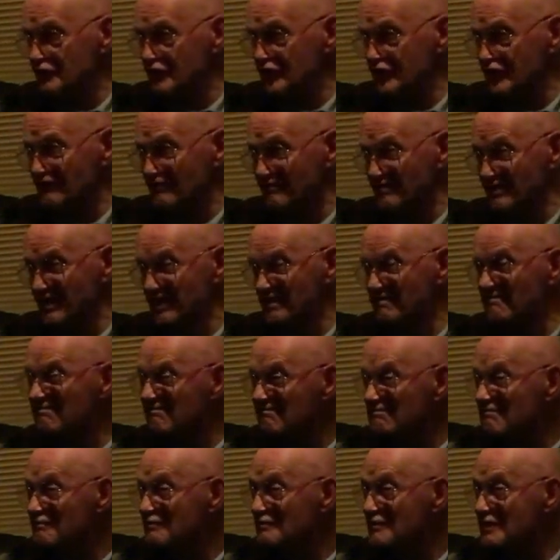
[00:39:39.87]
Good evening.
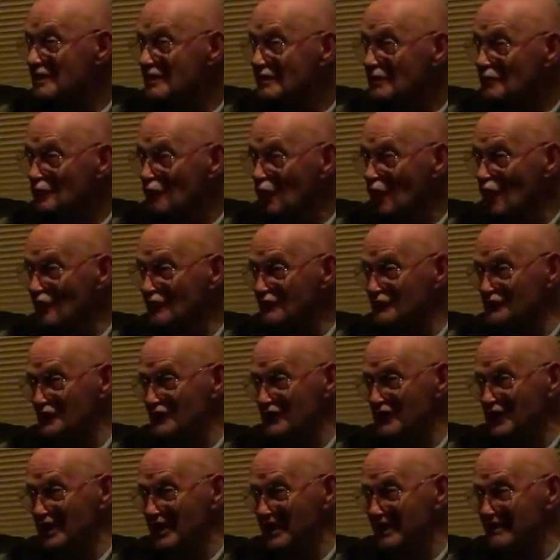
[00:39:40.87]
Wall's
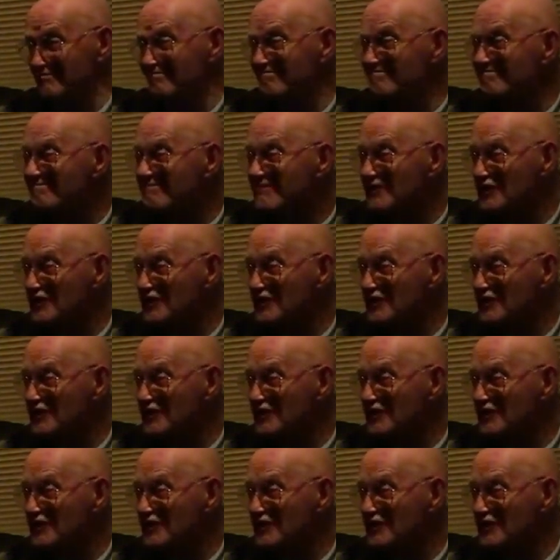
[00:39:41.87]
the name.